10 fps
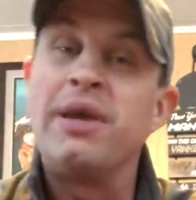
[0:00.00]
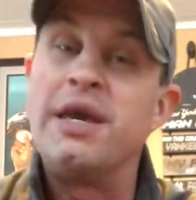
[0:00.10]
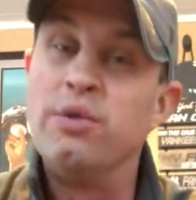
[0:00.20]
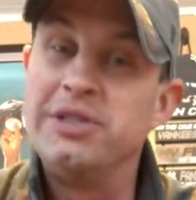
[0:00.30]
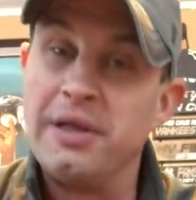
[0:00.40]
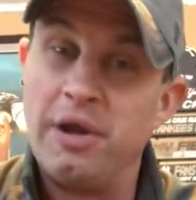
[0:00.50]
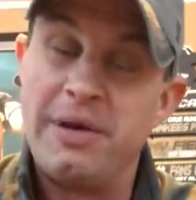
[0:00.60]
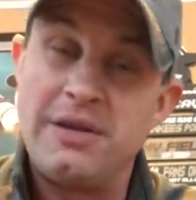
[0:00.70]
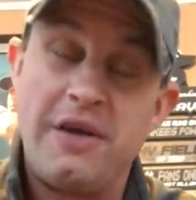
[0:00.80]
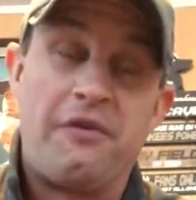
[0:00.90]
He was a little
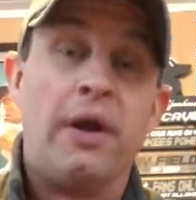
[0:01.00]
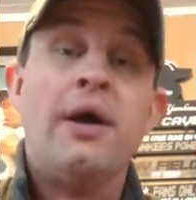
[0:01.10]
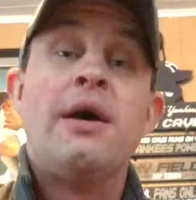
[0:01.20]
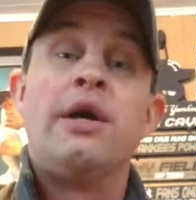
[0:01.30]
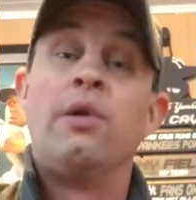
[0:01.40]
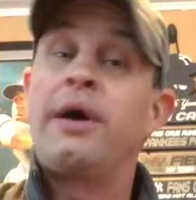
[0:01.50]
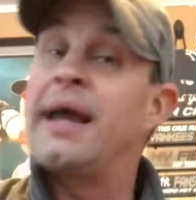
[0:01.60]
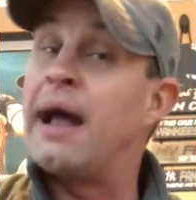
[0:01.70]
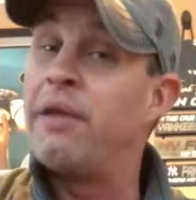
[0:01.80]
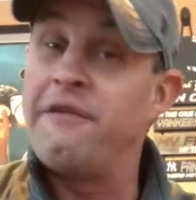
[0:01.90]
bit different. You look at
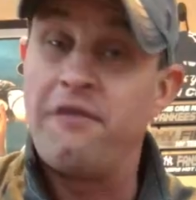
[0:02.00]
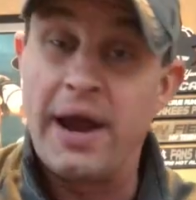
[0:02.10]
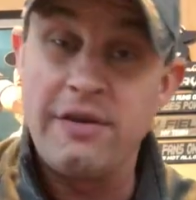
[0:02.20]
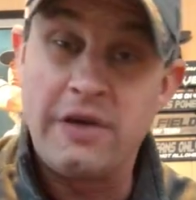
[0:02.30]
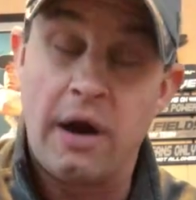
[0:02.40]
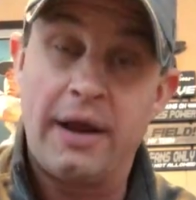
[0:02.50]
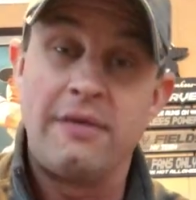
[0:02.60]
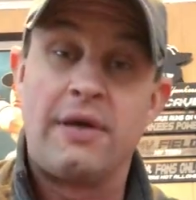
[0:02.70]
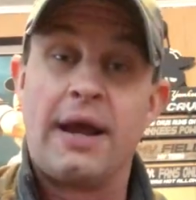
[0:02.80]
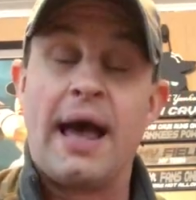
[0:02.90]
a guy like Fran
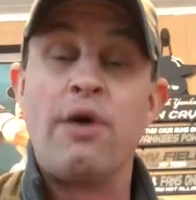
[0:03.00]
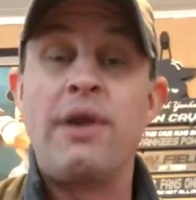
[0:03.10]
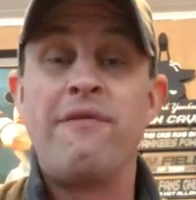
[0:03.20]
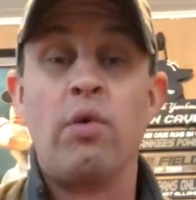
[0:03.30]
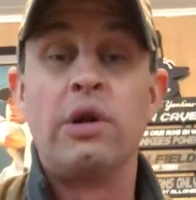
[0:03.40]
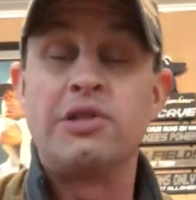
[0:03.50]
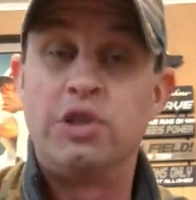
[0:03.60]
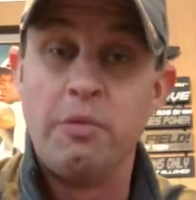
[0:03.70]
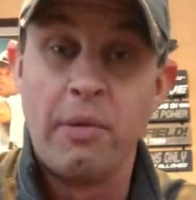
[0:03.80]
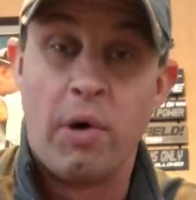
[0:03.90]
Tarkenton, a guy who never won a
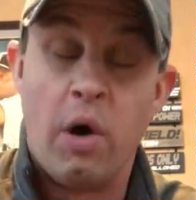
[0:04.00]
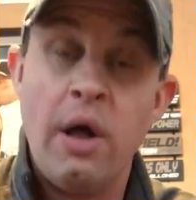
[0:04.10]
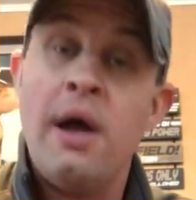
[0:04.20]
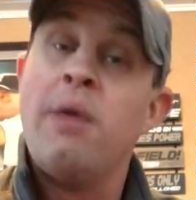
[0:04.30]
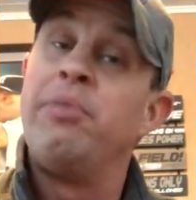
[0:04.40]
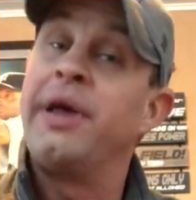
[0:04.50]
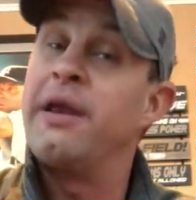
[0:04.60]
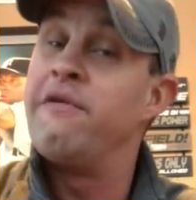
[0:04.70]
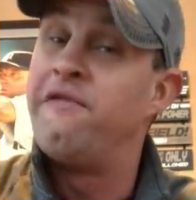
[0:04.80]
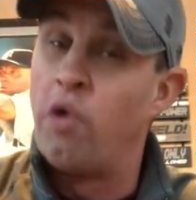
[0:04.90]
Super Bowl,
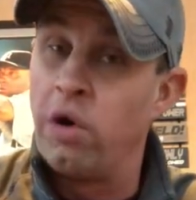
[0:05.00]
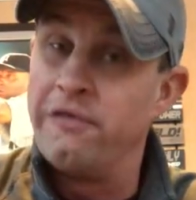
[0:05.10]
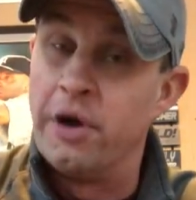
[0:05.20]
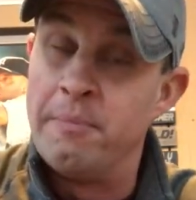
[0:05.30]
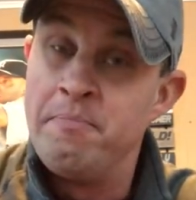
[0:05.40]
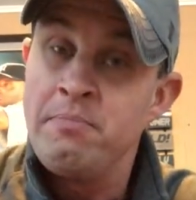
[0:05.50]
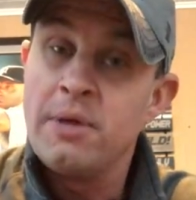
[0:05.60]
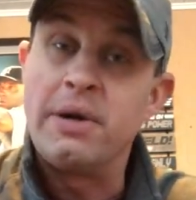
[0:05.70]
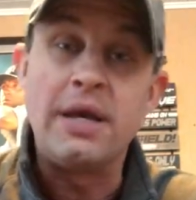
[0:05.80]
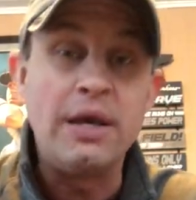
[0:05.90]
played in four of them,
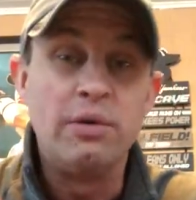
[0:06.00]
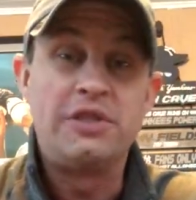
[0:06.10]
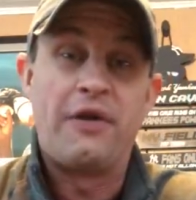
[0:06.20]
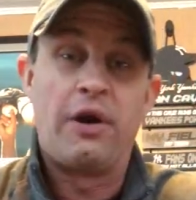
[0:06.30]
but he was